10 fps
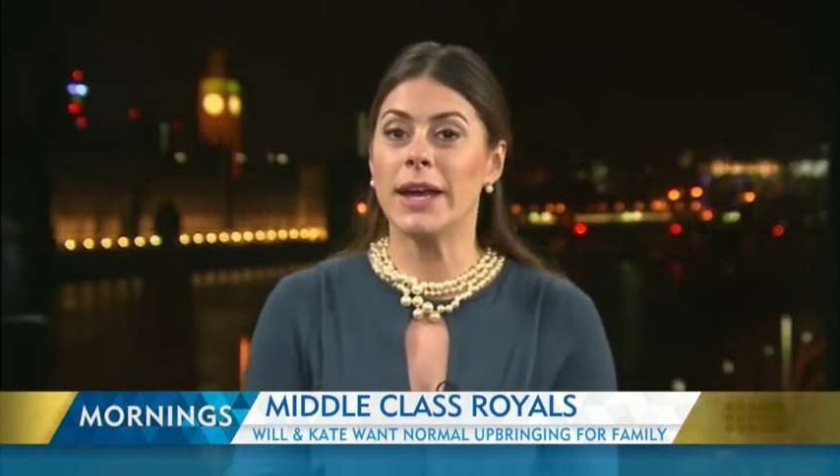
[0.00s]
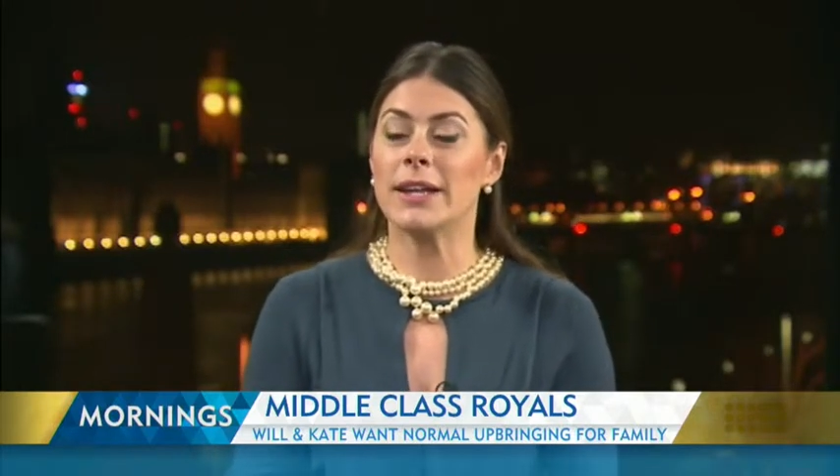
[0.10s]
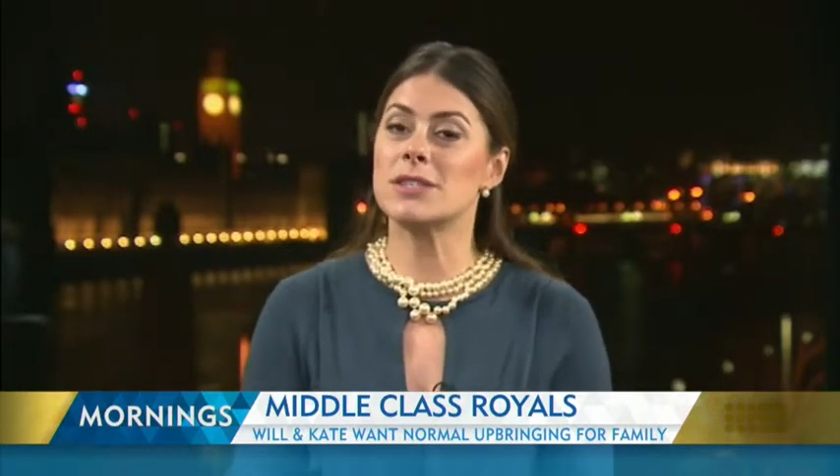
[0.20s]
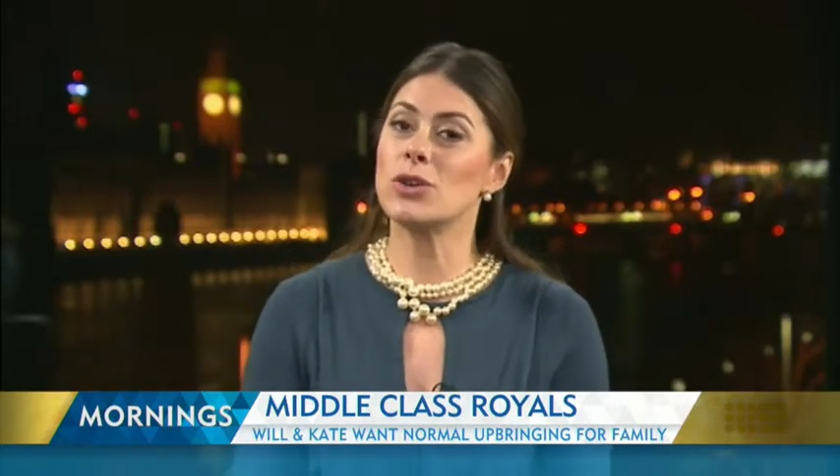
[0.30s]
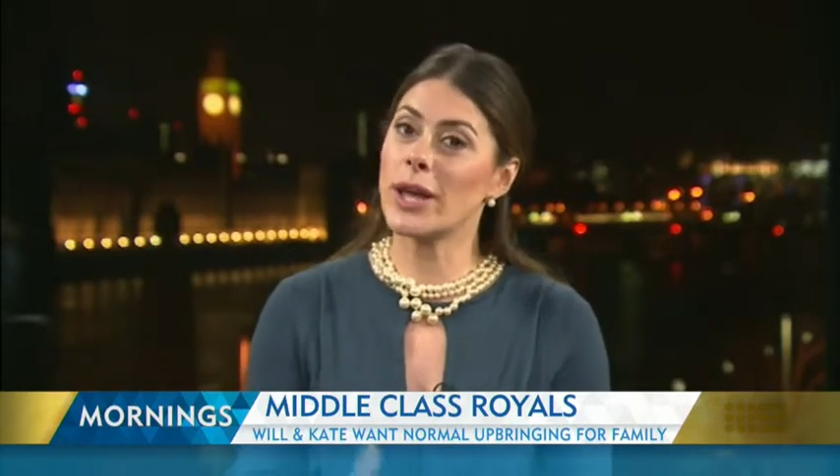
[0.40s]

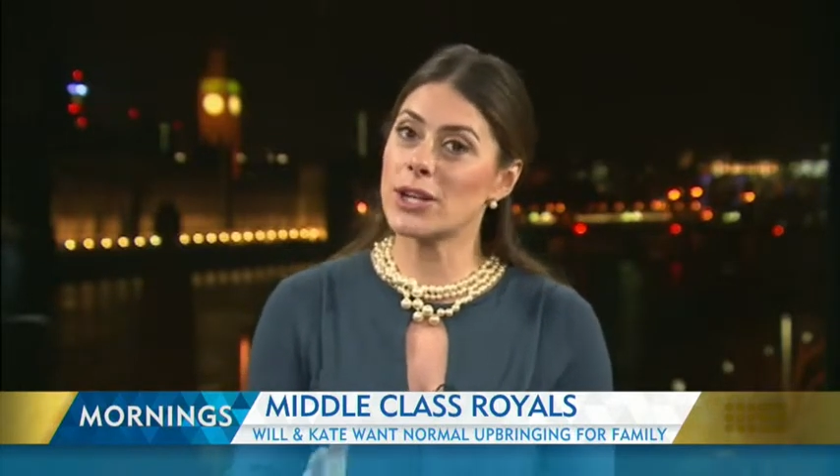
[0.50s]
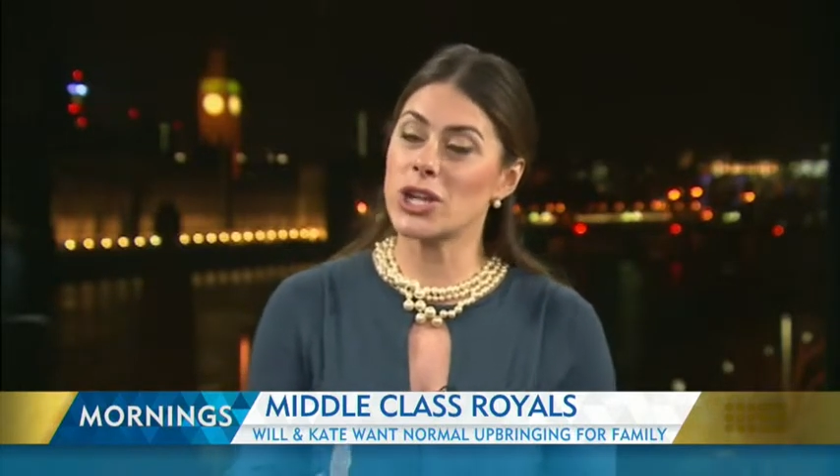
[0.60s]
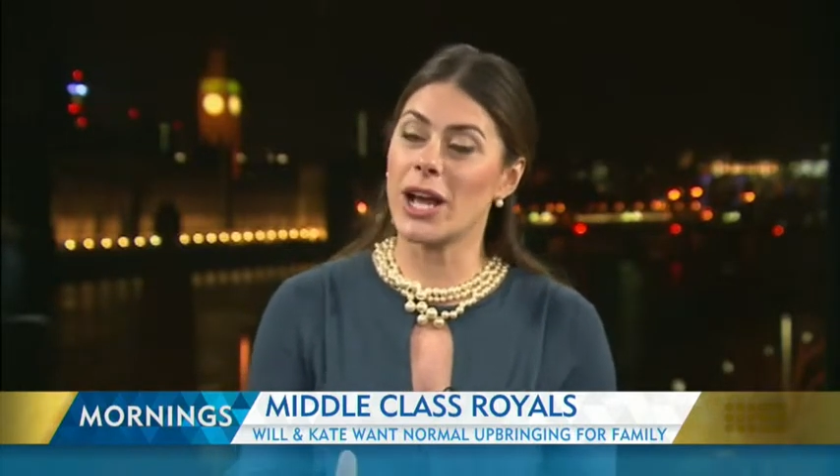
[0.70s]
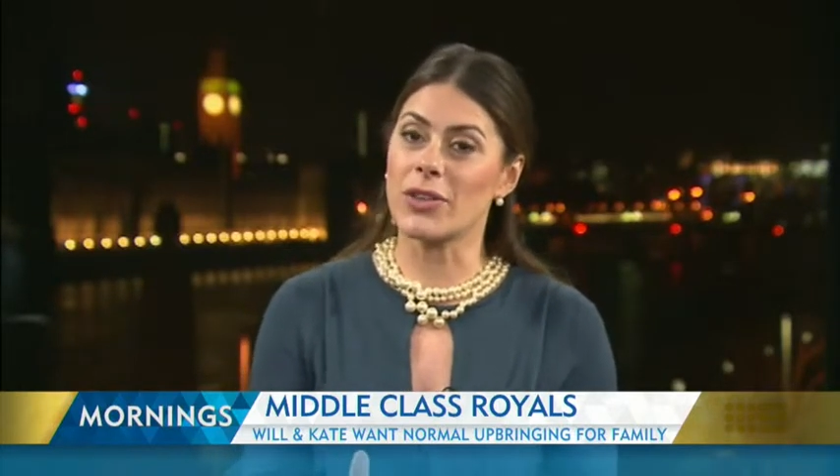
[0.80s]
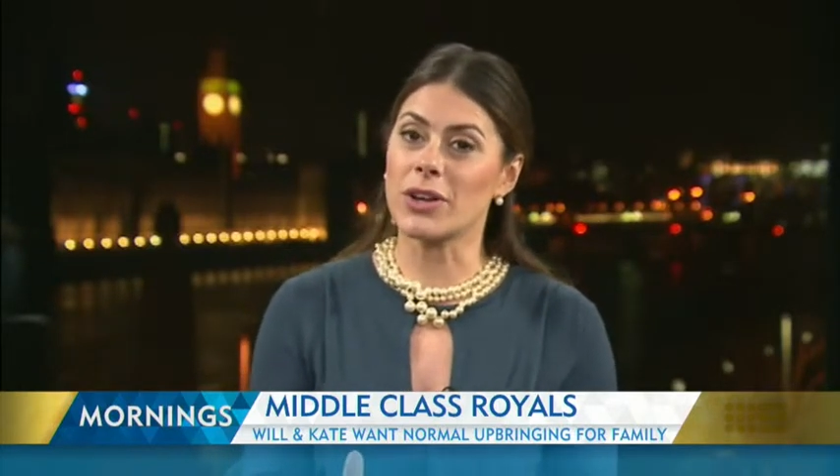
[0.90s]
It's not
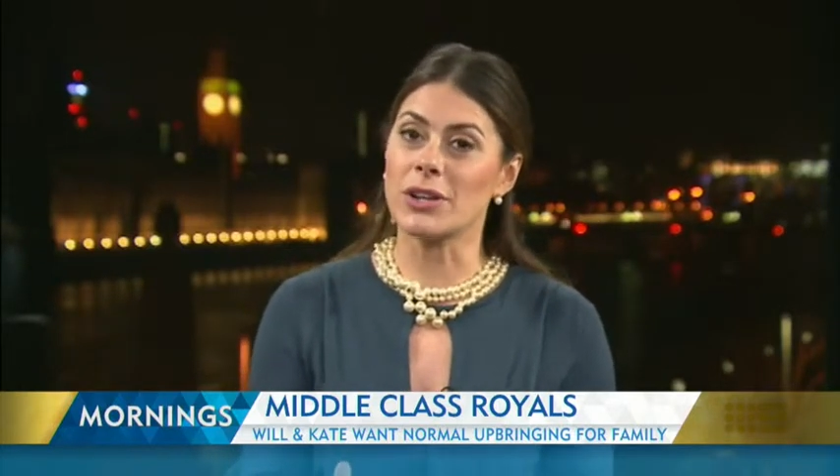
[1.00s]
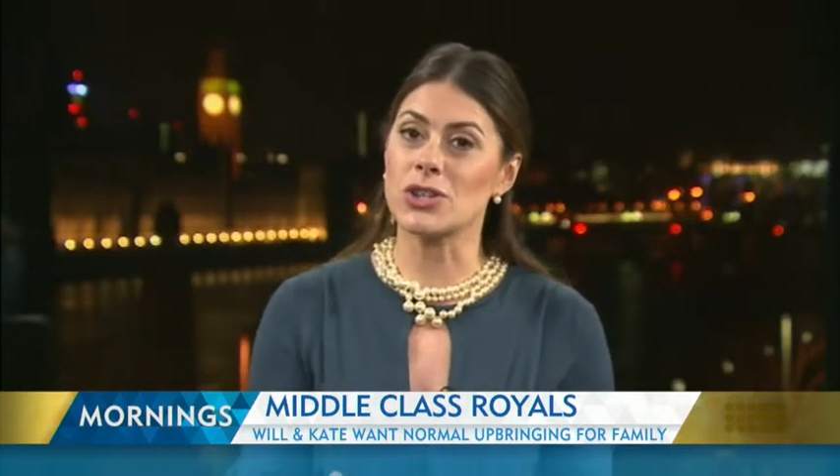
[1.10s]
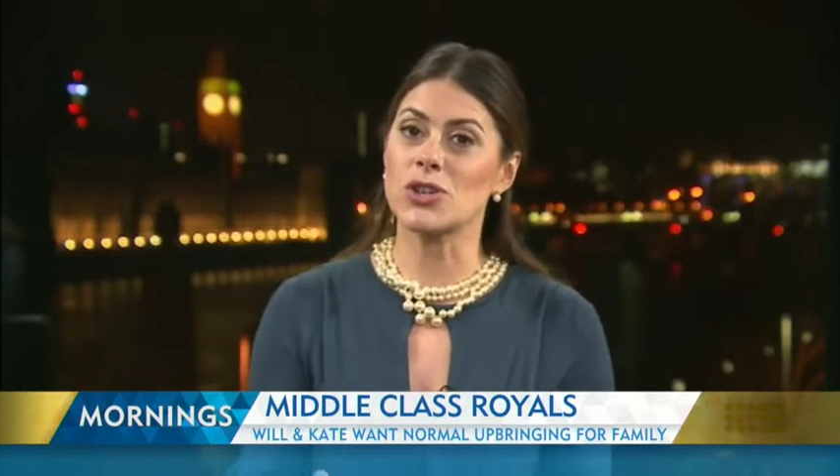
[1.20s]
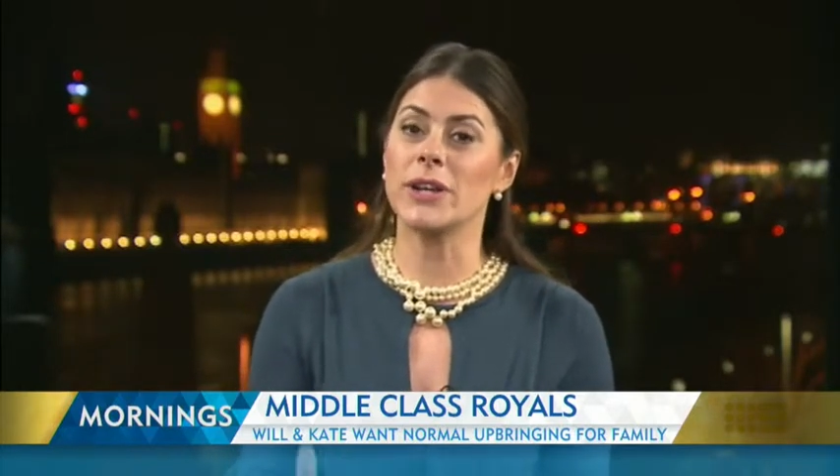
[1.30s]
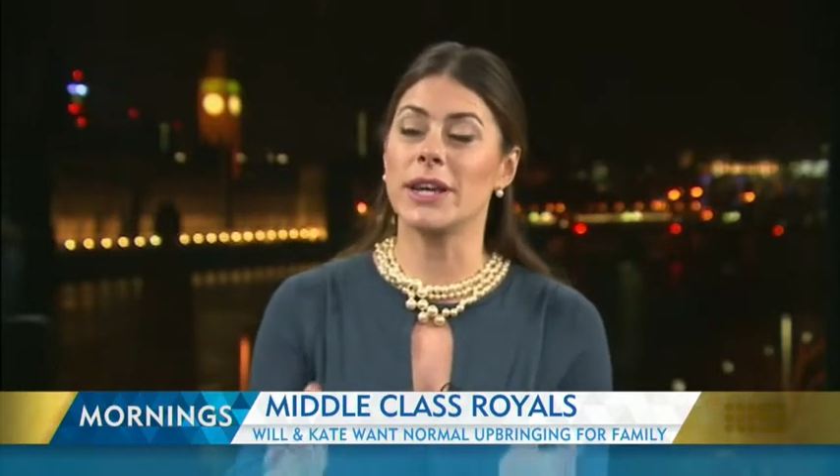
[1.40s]
actually out the country,